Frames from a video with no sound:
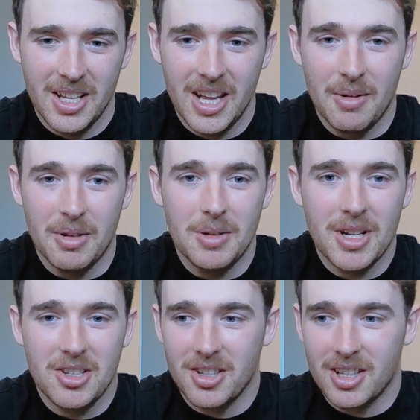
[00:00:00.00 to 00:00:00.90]
Yeah, I mean, you
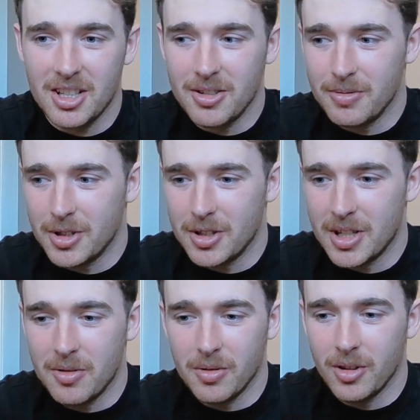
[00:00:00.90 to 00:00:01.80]
mentioned that you
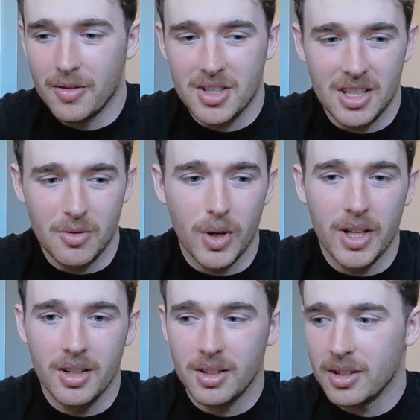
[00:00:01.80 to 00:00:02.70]
didn't obviously
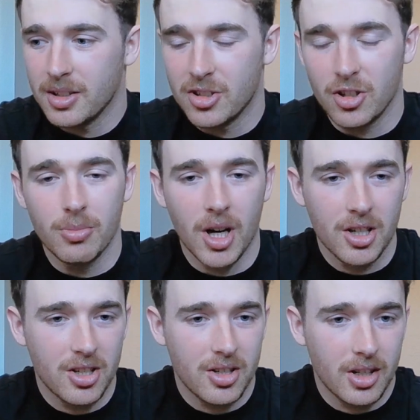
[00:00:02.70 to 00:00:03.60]
win too
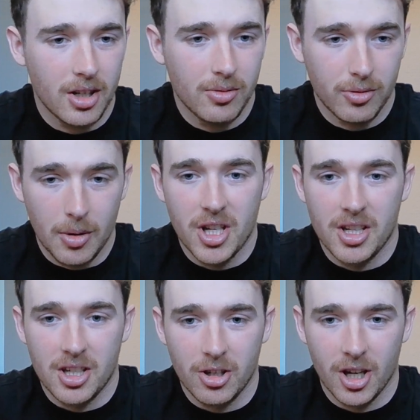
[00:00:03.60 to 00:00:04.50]
much
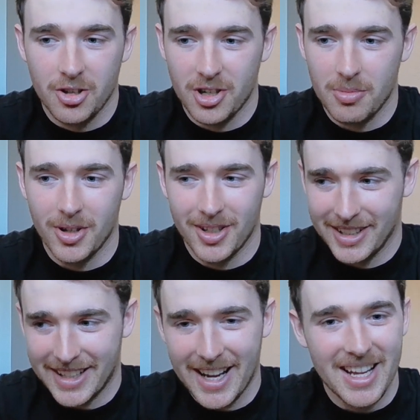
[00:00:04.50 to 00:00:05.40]
representing your country, but
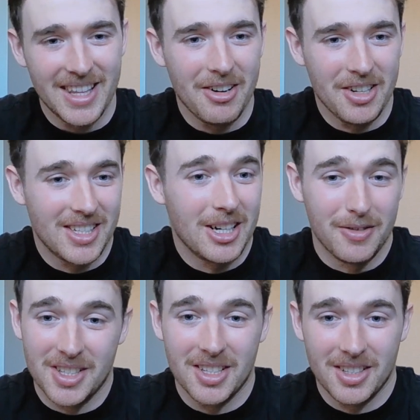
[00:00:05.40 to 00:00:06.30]
getting there itself
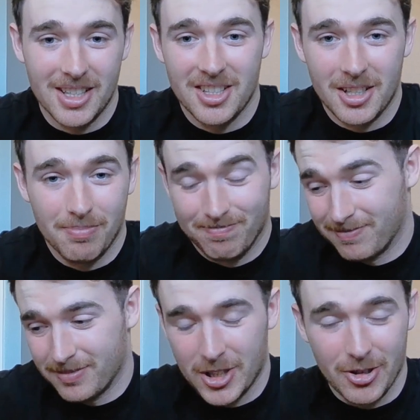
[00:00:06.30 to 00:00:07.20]
is an
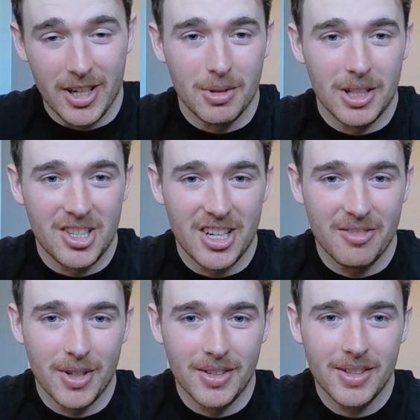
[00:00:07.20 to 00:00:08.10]
incredible
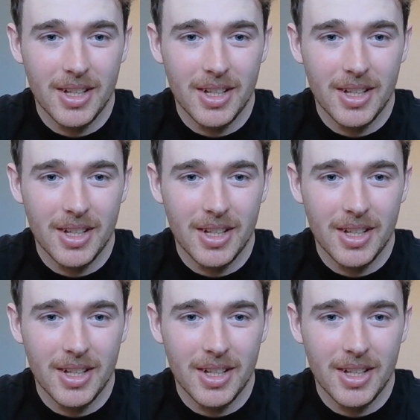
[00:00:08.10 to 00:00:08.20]
achievement.